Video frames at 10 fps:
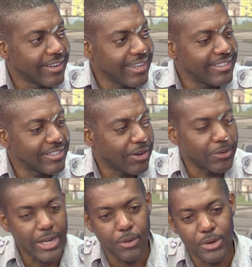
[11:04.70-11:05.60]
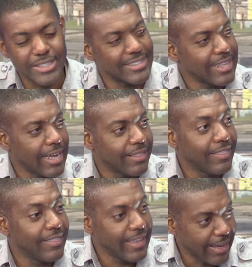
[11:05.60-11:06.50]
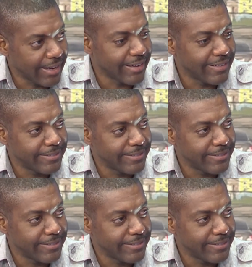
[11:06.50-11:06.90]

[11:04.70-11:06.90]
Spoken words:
Right? So I want to start there.